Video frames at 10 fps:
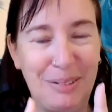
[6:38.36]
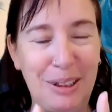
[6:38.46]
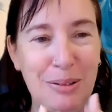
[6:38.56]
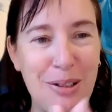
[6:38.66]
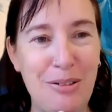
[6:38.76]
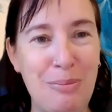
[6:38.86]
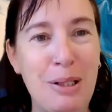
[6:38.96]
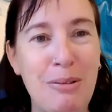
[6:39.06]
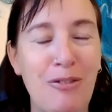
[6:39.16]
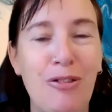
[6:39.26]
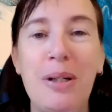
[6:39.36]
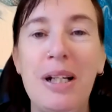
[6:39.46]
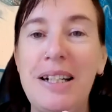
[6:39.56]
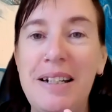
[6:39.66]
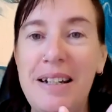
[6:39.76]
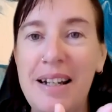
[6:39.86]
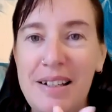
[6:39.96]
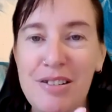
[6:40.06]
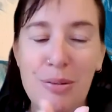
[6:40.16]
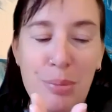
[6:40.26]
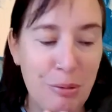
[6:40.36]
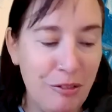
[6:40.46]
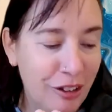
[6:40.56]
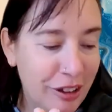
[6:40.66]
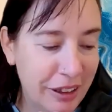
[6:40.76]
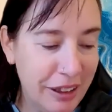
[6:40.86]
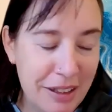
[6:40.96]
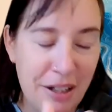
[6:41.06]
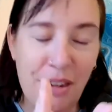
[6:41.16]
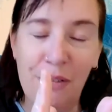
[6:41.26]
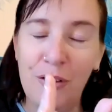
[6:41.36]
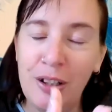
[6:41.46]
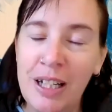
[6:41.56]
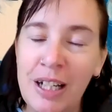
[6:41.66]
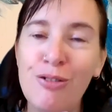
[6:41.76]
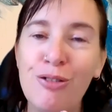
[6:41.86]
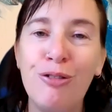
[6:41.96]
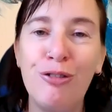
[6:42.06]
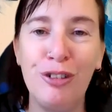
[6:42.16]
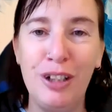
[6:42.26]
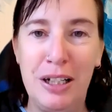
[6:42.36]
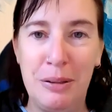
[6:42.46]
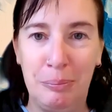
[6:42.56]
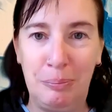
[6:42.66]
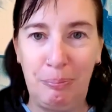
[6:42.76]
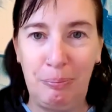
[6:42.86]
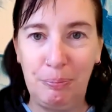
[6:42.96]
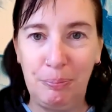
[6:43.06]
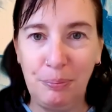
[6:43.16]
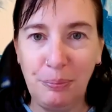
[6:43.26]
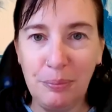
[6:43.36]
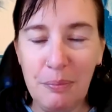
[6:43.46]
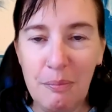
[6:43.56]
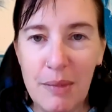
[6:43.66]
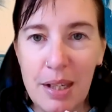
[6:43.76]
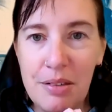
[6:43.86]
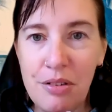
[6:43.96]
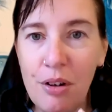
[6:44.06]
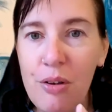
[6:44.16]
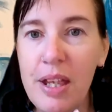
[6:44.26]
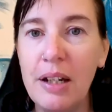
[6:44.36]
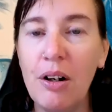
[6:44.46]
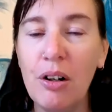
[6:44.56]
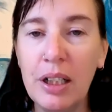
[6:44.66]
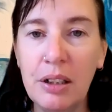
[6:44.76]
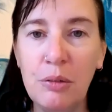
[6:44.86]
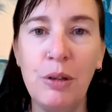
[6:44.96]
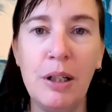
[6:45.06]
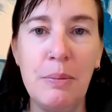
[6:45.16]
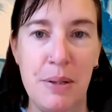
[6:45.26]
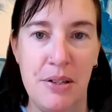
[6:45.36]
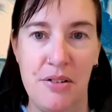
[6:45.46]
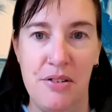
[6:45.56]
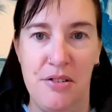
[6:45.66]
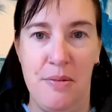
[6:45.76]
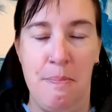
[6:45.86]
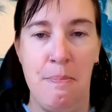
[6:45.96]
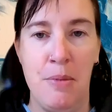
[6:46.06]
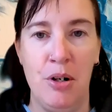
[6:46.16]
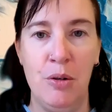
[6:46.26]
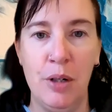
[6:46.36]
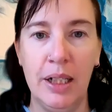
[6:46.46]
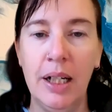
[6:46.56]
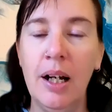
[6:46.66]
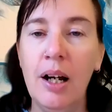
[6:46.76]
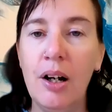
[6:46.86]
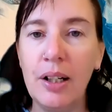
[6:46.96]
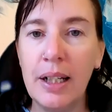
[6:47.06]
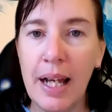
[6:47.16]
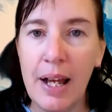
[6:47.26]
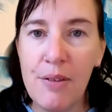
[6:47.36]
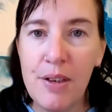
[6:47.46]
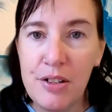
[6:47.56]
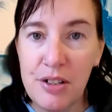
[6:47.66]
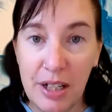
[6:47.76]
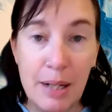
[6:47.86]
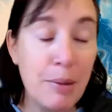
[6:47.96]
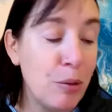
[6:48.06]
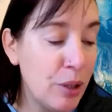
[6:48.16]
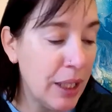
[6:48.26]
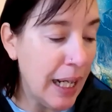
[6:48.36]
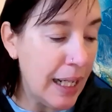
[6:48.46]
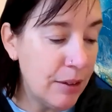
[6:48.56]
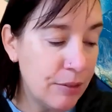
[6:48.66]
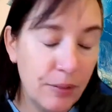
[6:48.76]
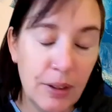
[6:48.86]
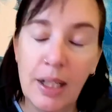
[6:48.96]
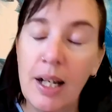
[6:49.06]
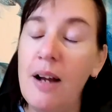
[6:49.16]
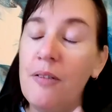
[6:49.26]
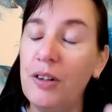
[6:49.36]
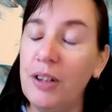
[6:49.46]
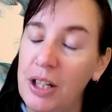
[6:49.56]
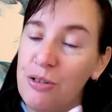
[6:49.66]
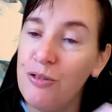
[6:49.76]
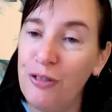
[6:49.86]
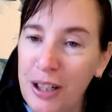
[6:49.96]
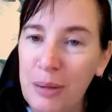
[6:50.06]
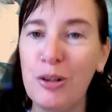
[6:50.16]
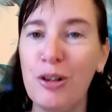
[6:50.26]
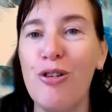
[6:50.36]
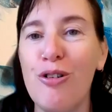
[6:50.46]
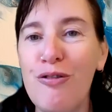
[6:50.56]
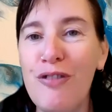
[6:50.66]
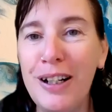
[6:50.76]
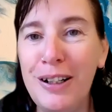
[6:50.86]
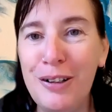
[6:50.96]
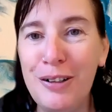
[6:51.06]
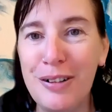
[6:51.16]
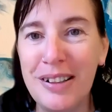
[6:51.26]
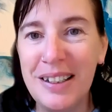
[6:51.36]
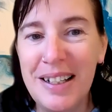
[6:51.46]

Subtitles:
this one's a big one for me, needs to provide the financial freedom so that I can run business my way. I can have the team I want to have. Financial freedom, core value.